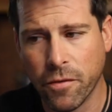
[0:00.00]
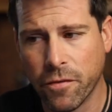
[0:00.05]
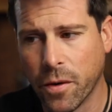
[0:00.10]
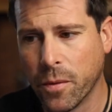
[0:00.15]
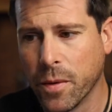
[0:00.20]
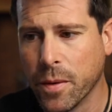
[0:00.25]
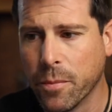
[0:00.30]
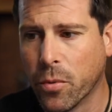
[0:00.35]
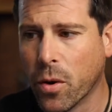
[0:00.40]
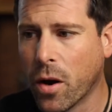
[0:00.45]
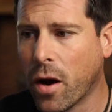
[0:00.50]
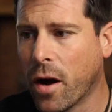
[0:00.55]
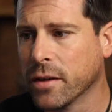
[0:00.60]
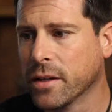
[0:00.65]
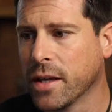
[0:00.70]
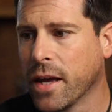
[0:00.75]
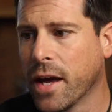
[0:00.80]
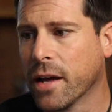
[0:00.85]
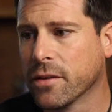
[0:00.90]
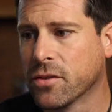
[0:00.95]
very
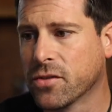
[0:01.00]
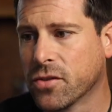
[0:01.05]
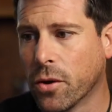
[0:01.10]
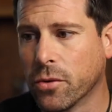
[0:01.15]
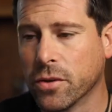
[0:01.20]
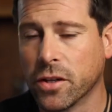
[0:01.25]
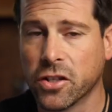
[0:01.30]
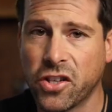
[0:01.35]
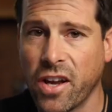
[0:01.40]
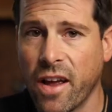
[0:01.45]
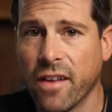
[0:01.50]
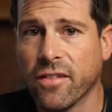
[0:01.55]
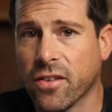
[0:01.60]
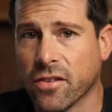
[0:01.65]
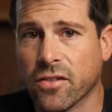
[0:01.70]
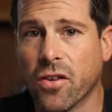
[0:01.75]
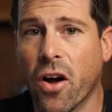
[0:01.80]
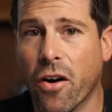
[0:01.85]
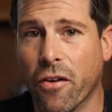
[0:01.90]
broad yet, so the chances